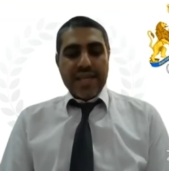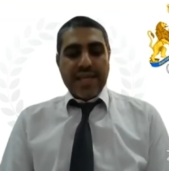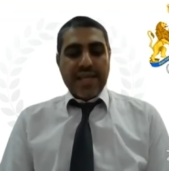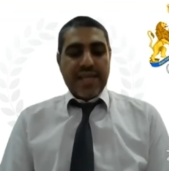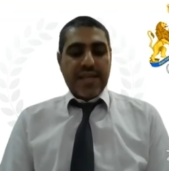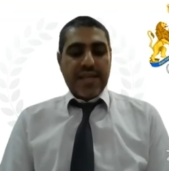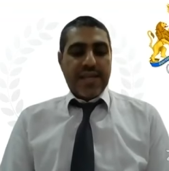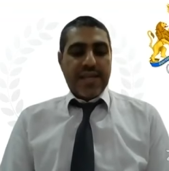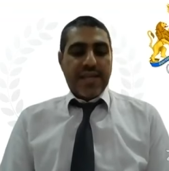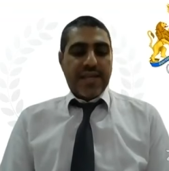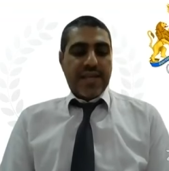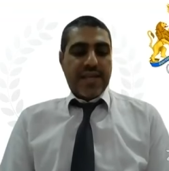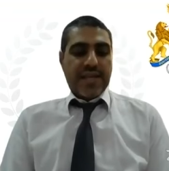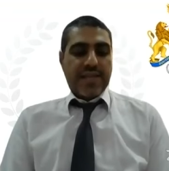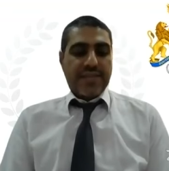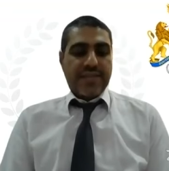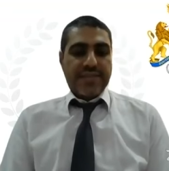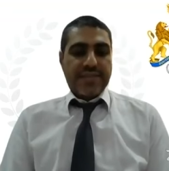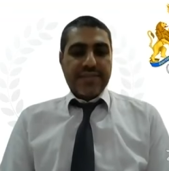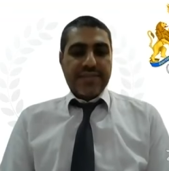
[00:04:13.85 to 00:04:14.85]

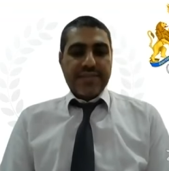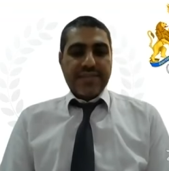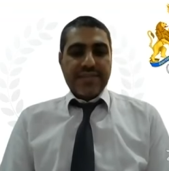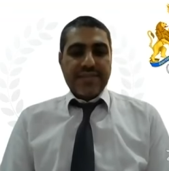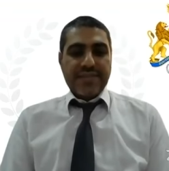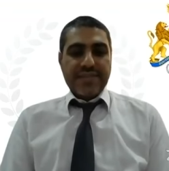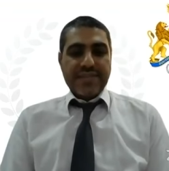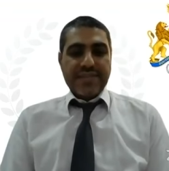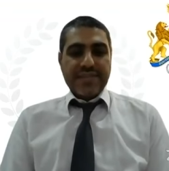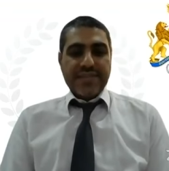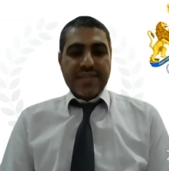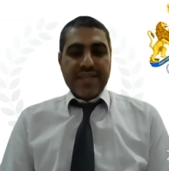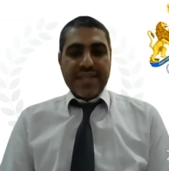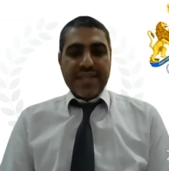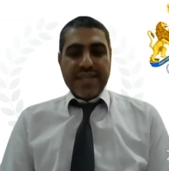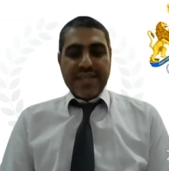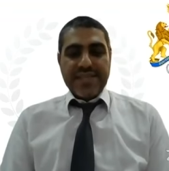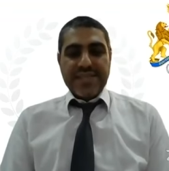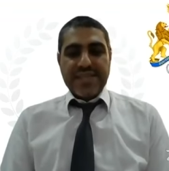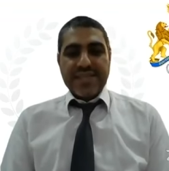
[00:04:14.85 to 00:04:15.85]
Uh,
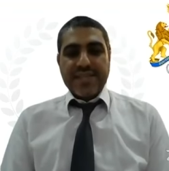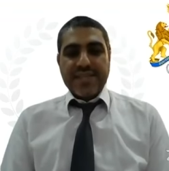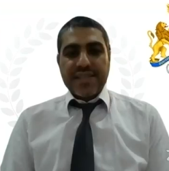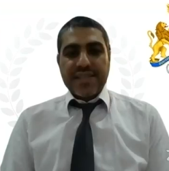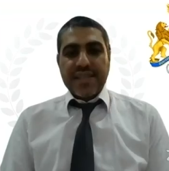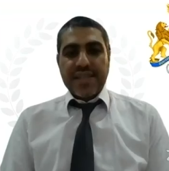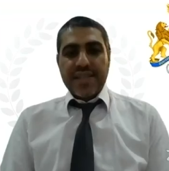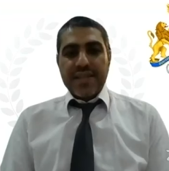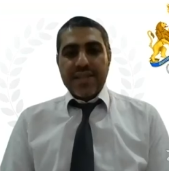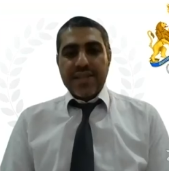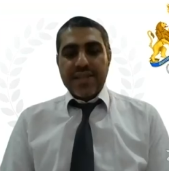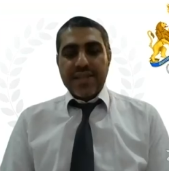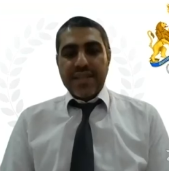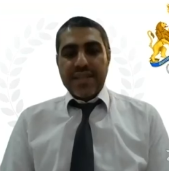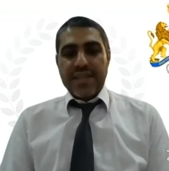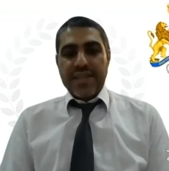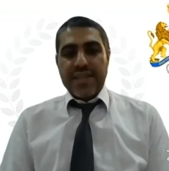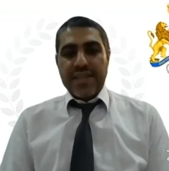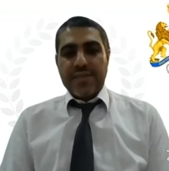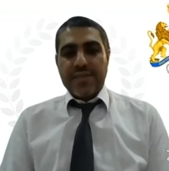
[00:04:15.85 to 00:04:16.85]
yes, uh,
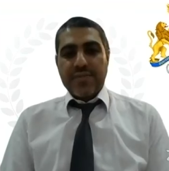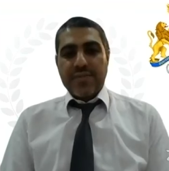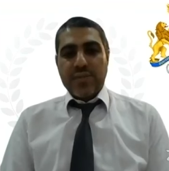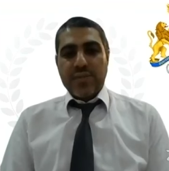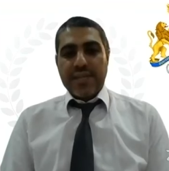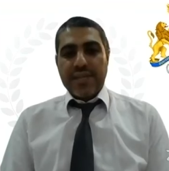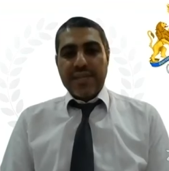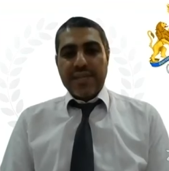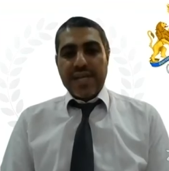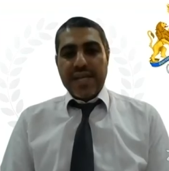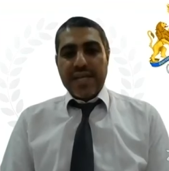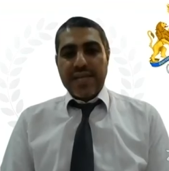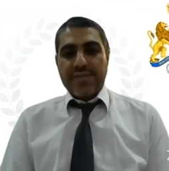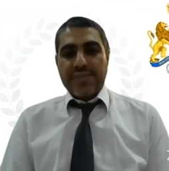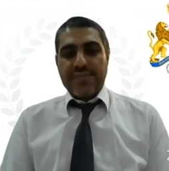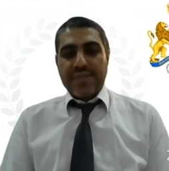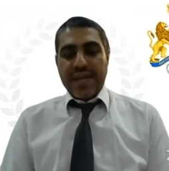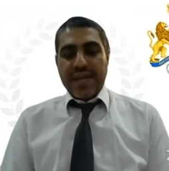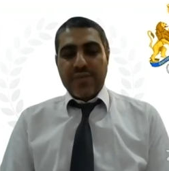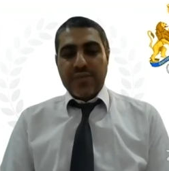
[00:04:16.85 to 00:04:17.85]
really, when I
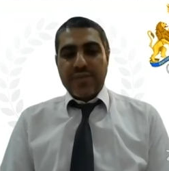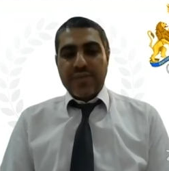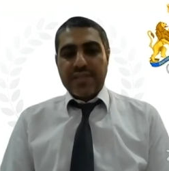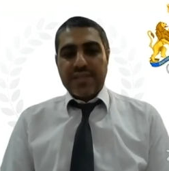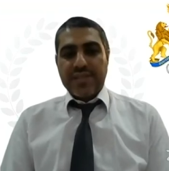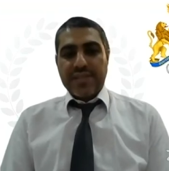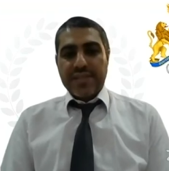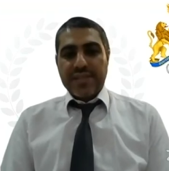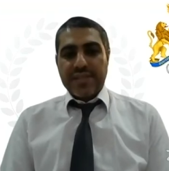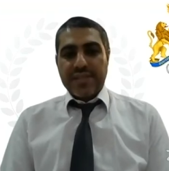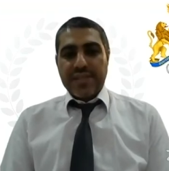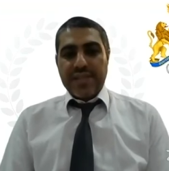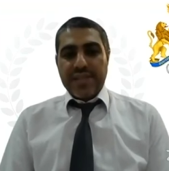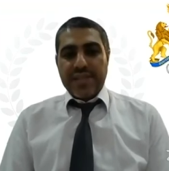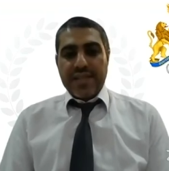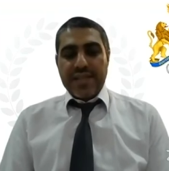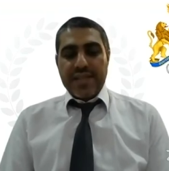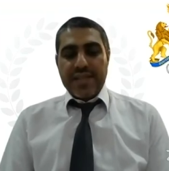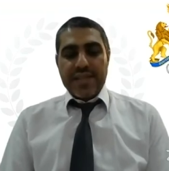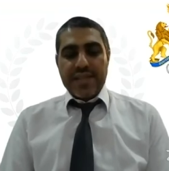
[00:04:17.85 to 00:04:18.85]
found
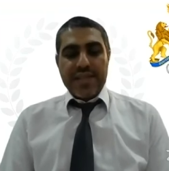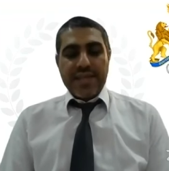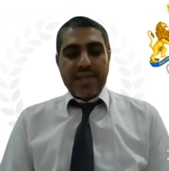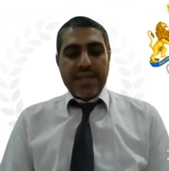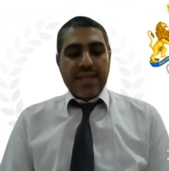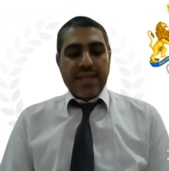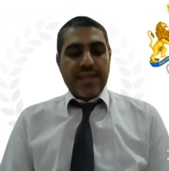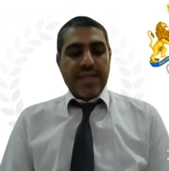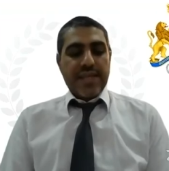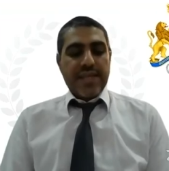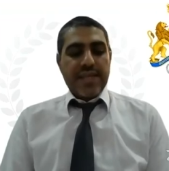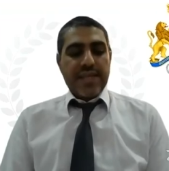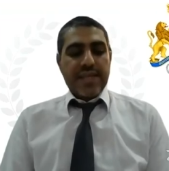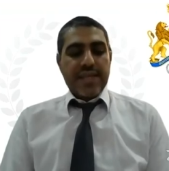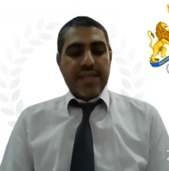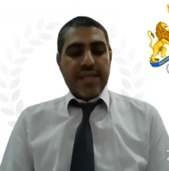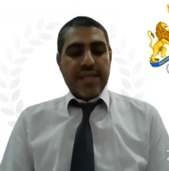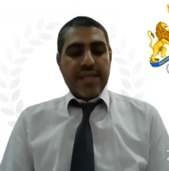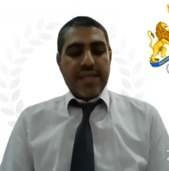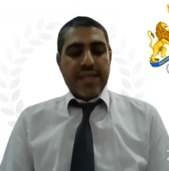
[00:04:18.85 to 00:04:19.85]

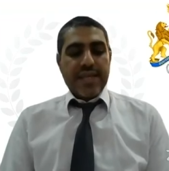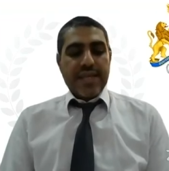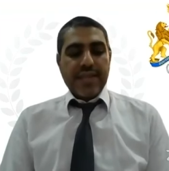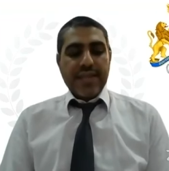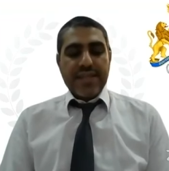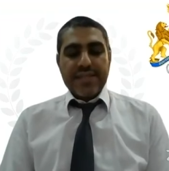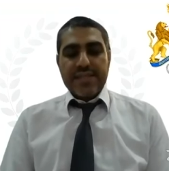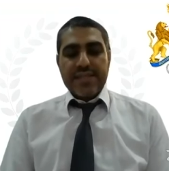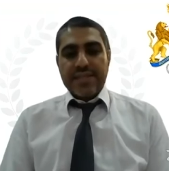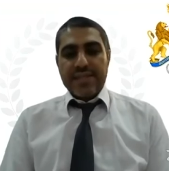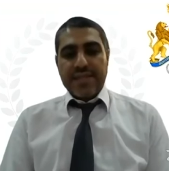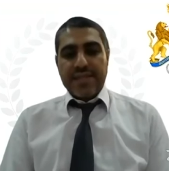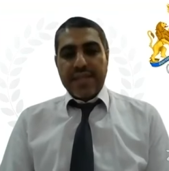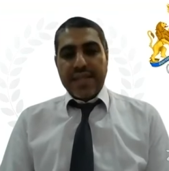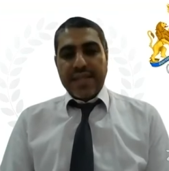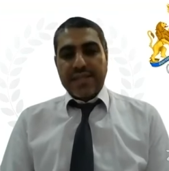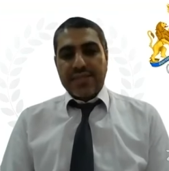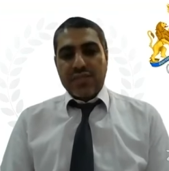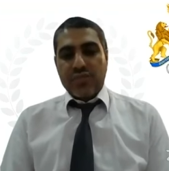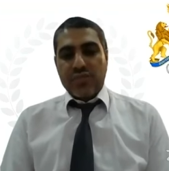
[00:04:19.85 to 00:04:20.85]
the uh, list
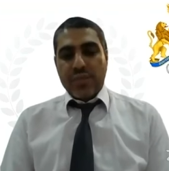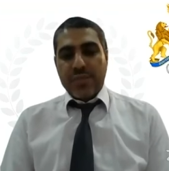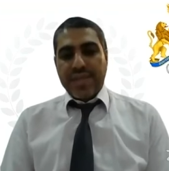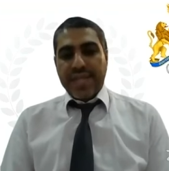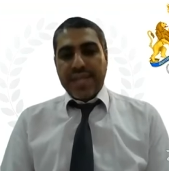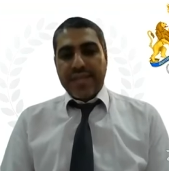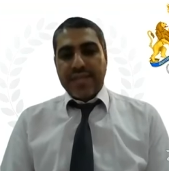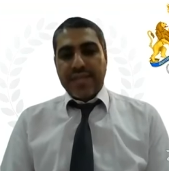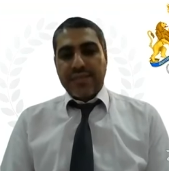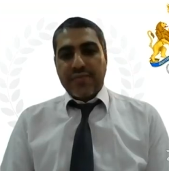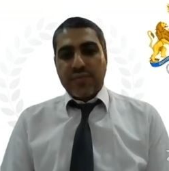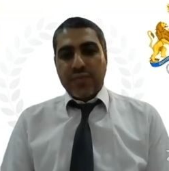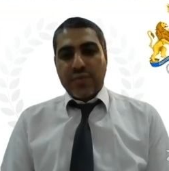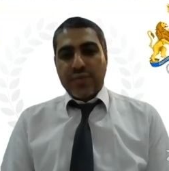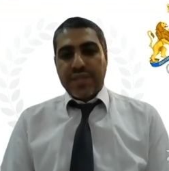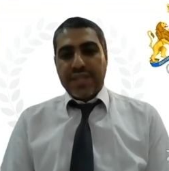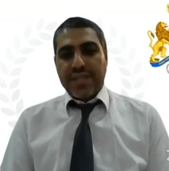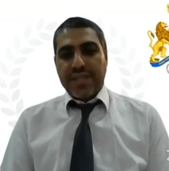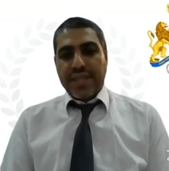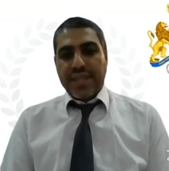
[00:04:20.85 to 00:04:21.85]
that's nominated
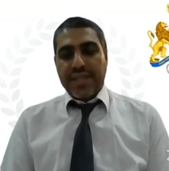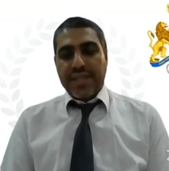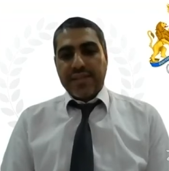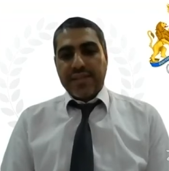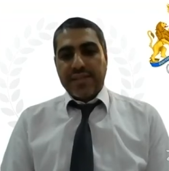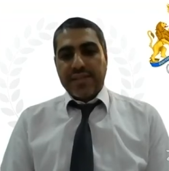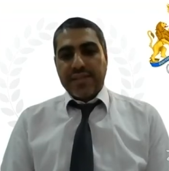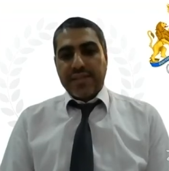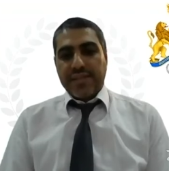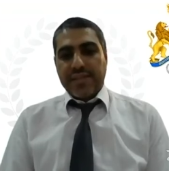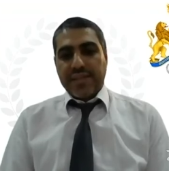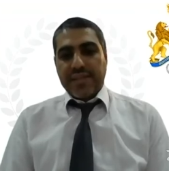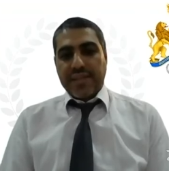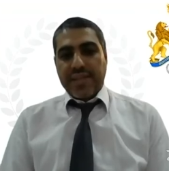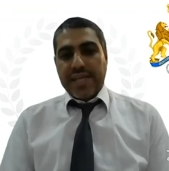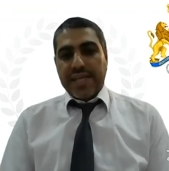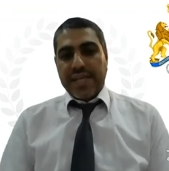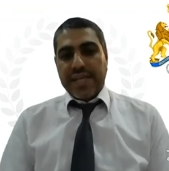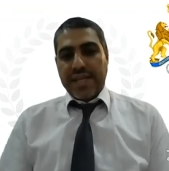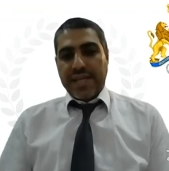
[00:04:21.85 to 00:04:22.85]
for the
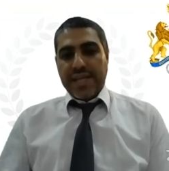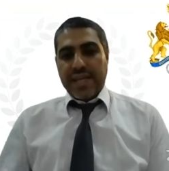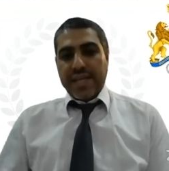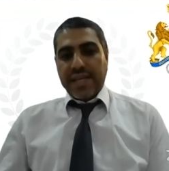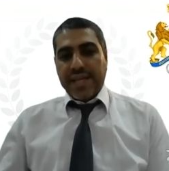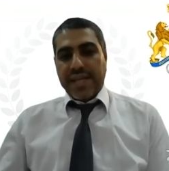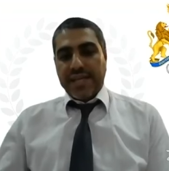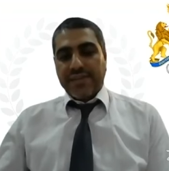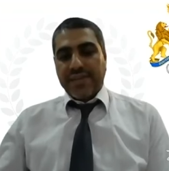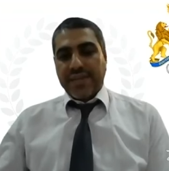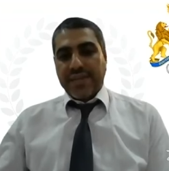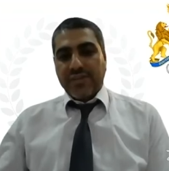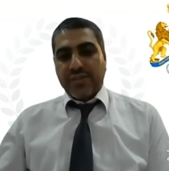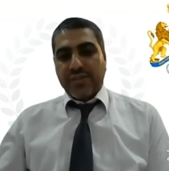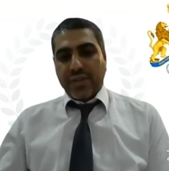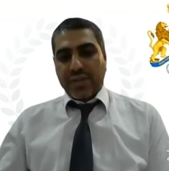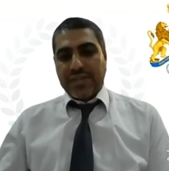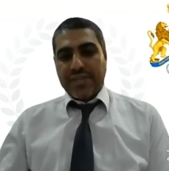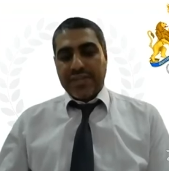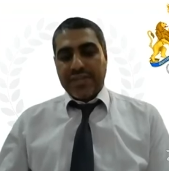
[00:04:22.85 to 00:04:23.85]
uh, one hundred
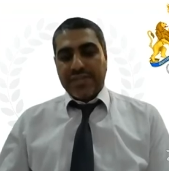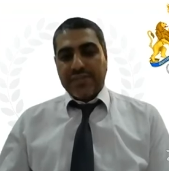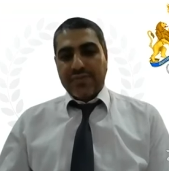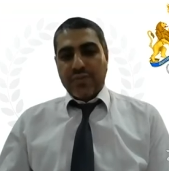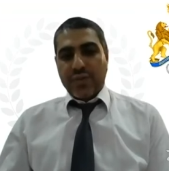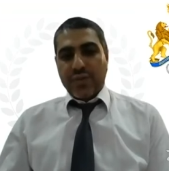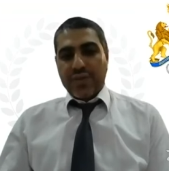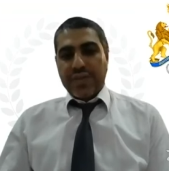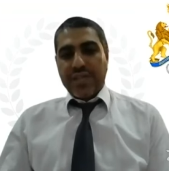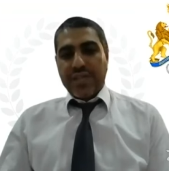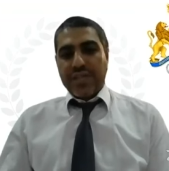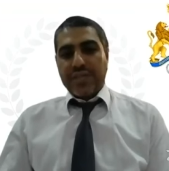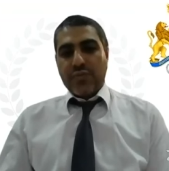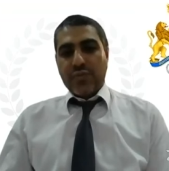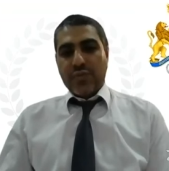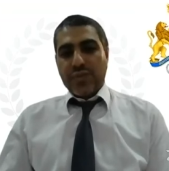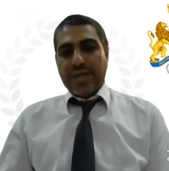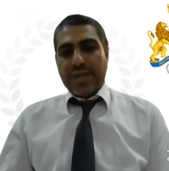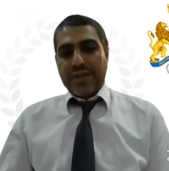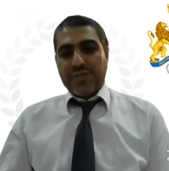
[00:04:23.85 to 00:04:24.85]
doc for the
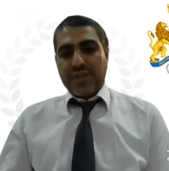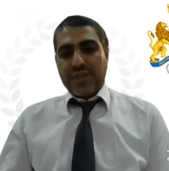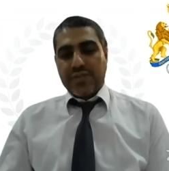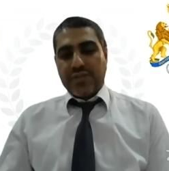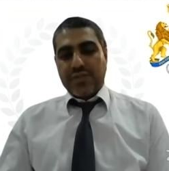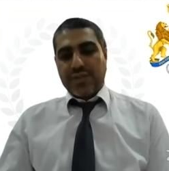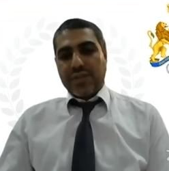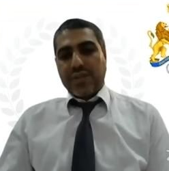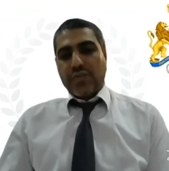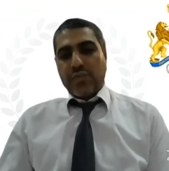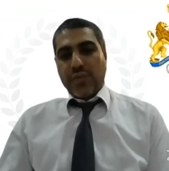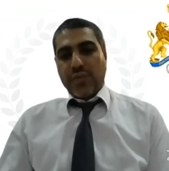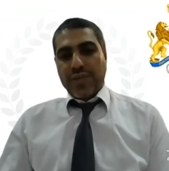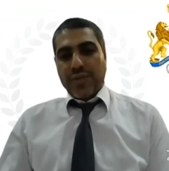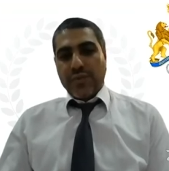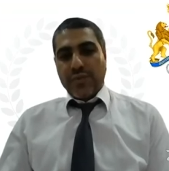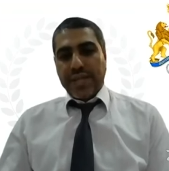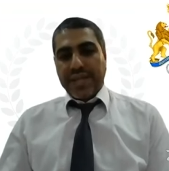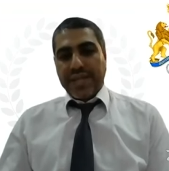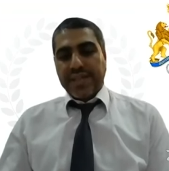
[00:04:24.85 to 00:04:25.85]
two thousand
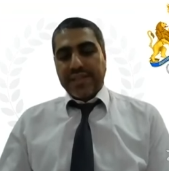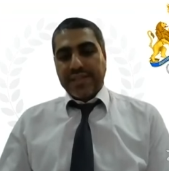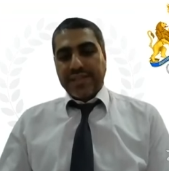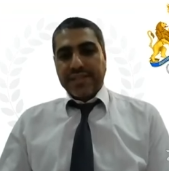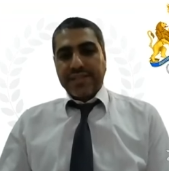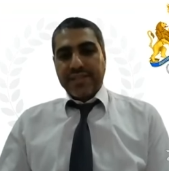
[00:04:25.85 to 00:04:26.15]
twenty-one.